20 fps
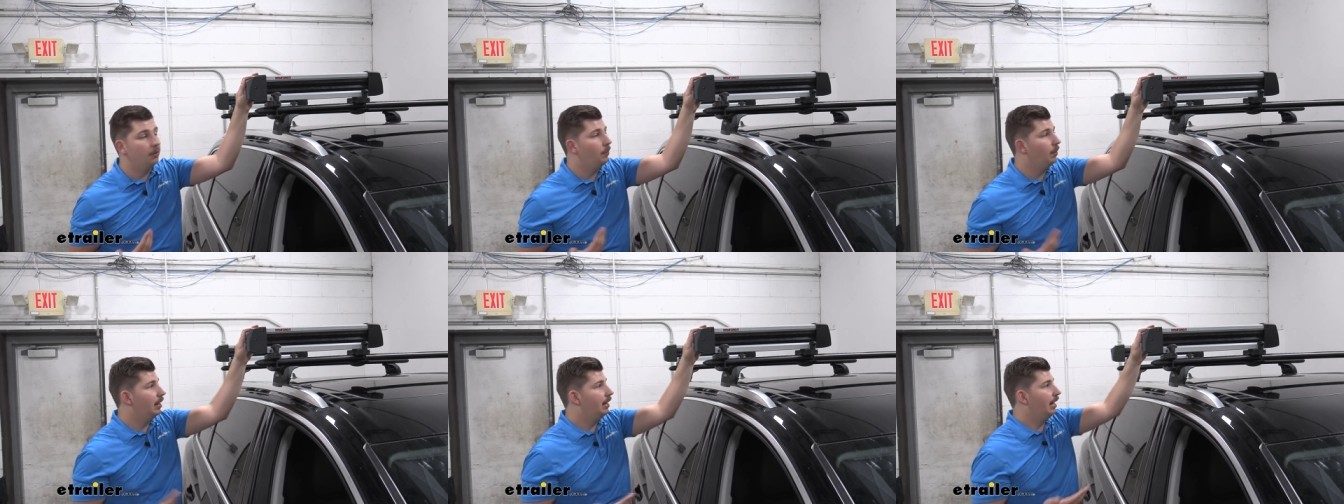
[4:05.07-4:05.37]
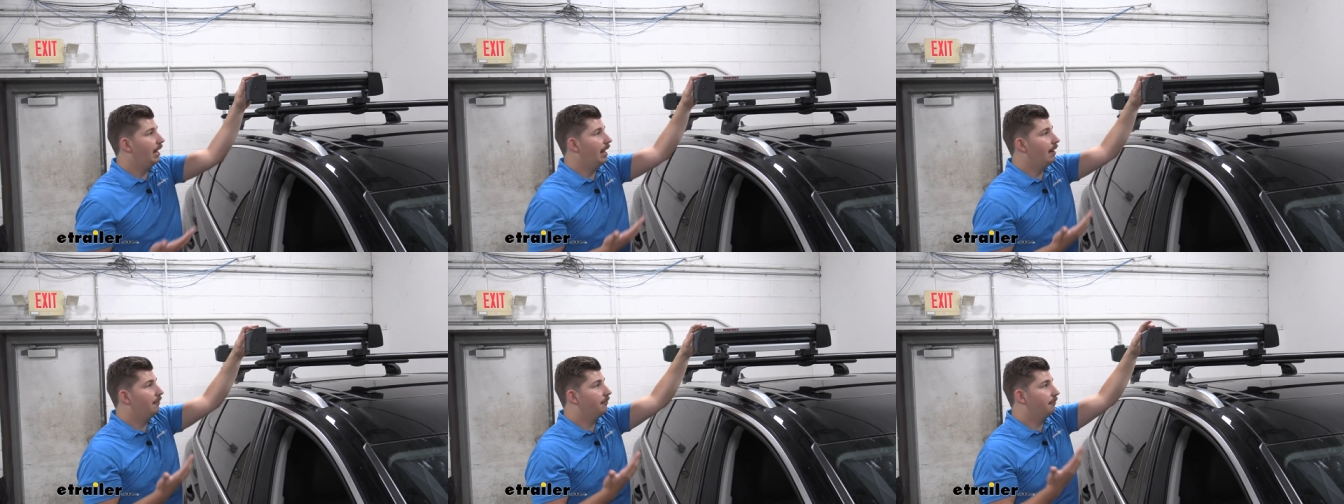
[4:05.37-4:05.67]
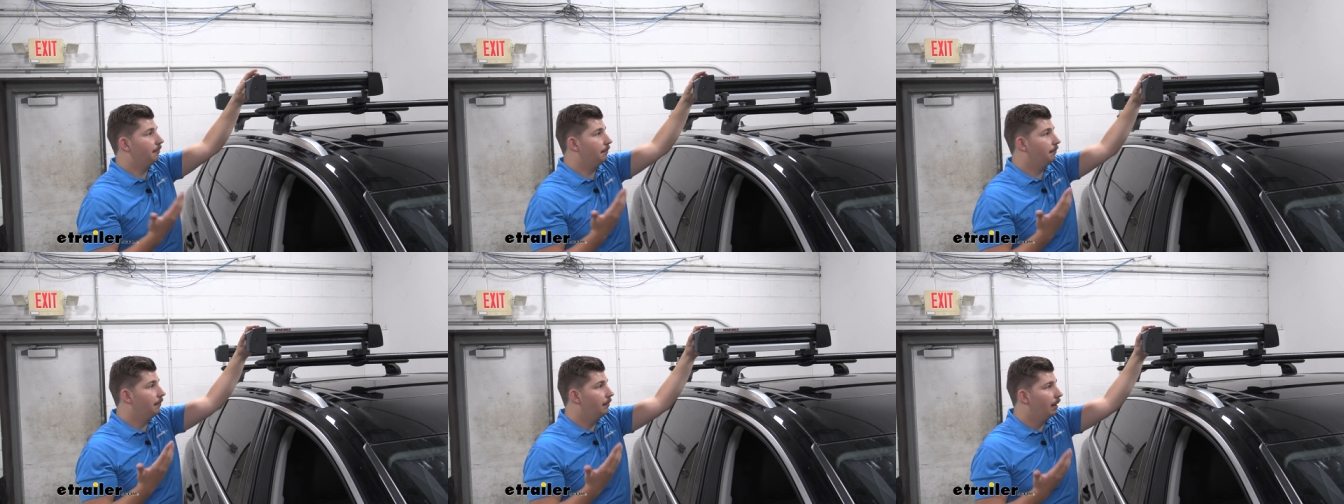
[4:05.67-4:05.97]
We can
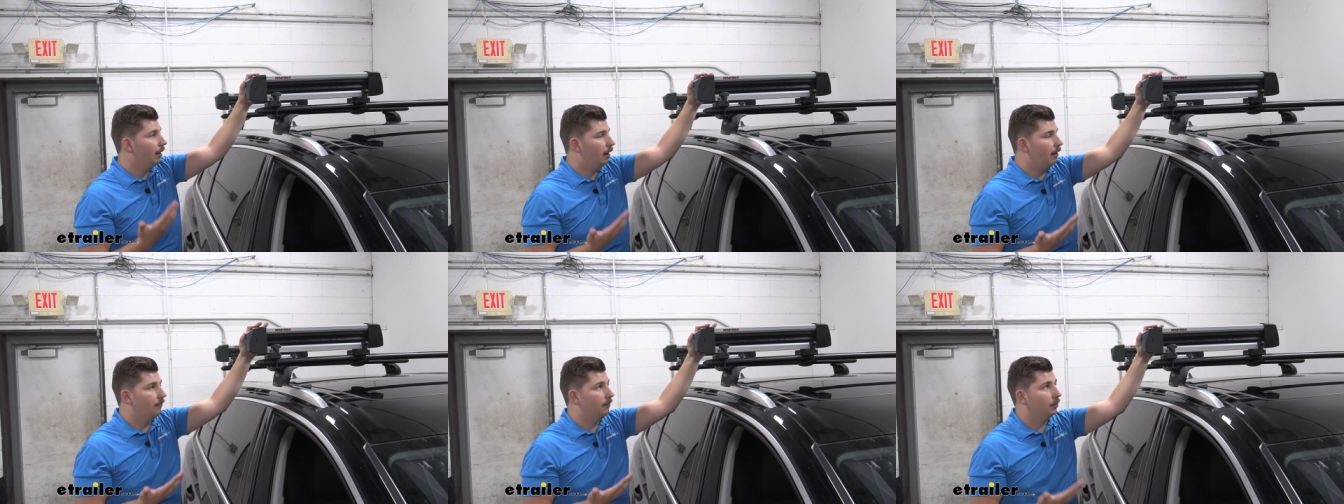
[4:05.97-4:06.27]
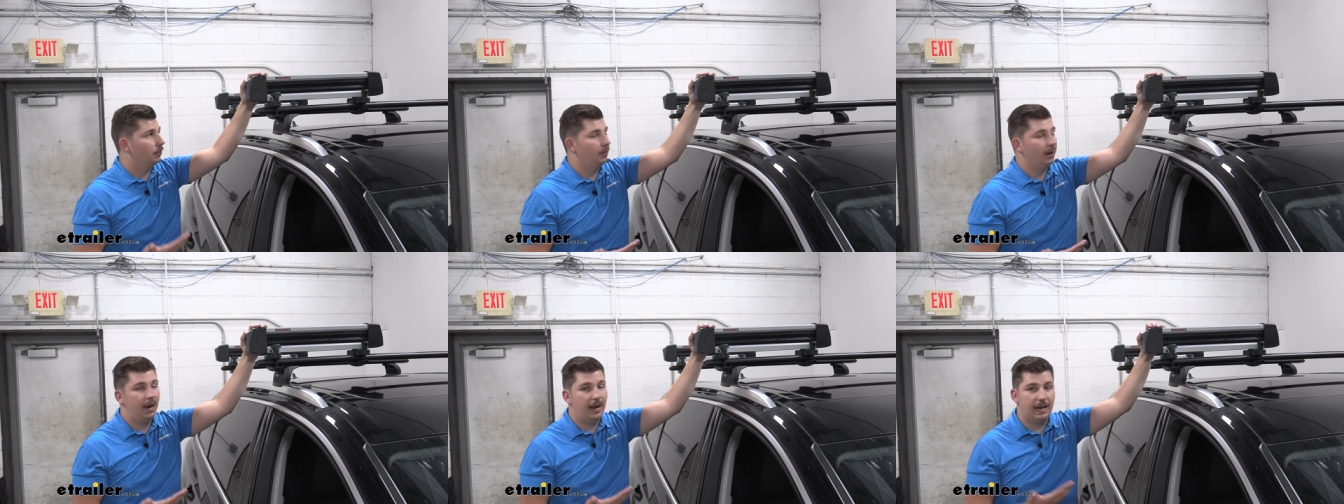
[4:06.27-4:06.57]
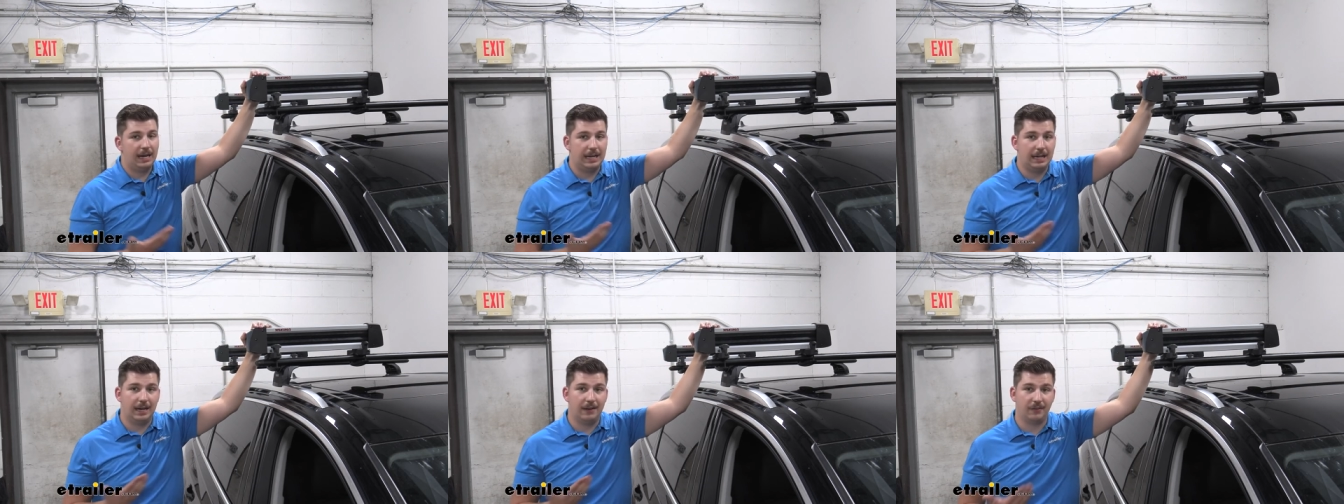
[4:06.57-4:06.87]
have a
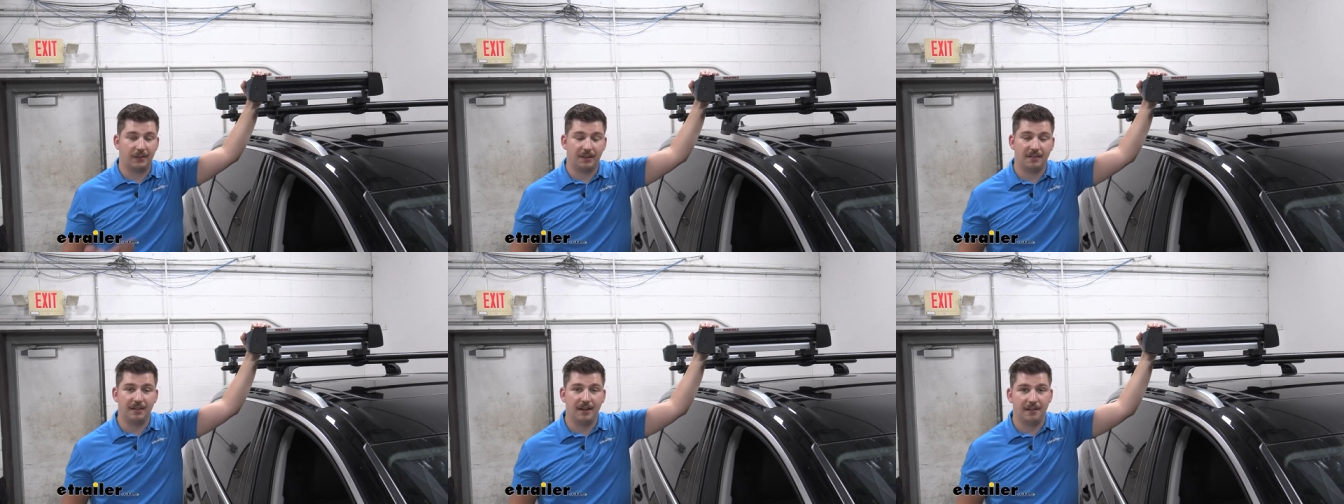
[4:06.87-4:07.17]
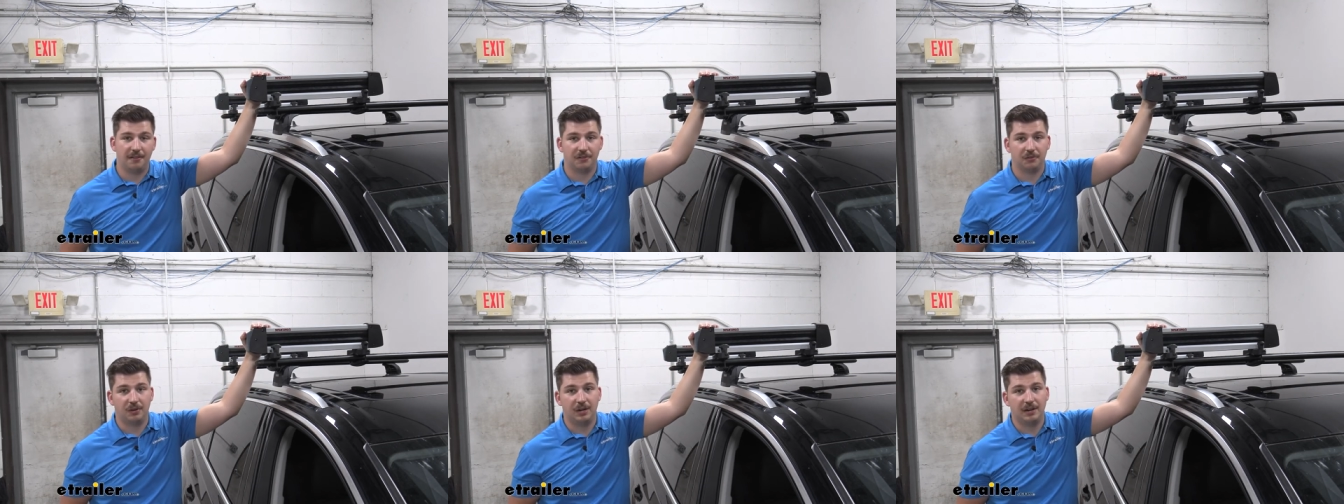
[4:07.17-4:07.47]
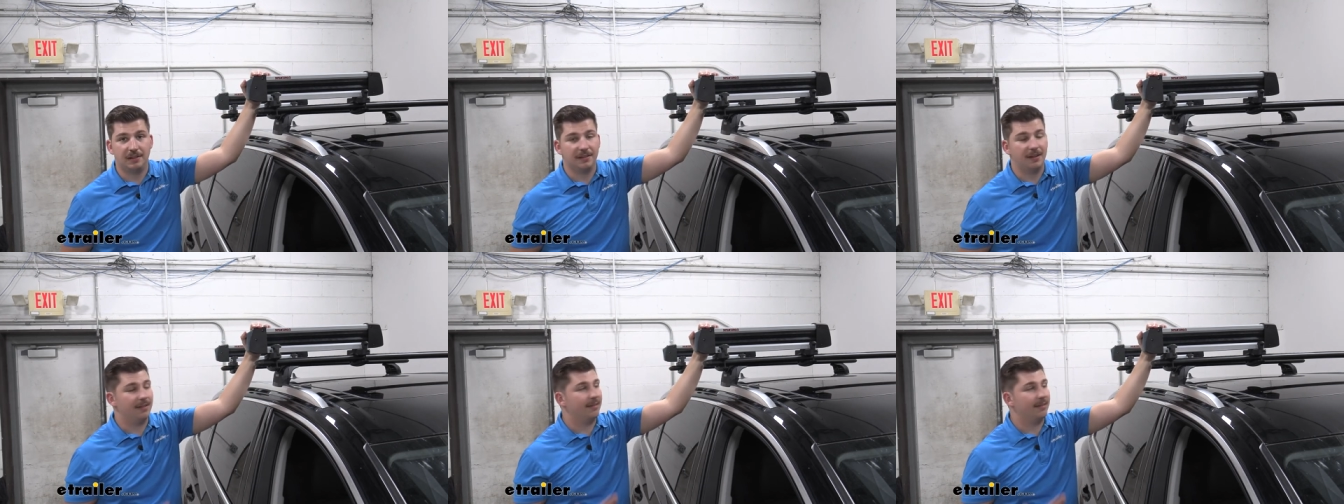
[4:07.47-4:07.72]
variety of accessories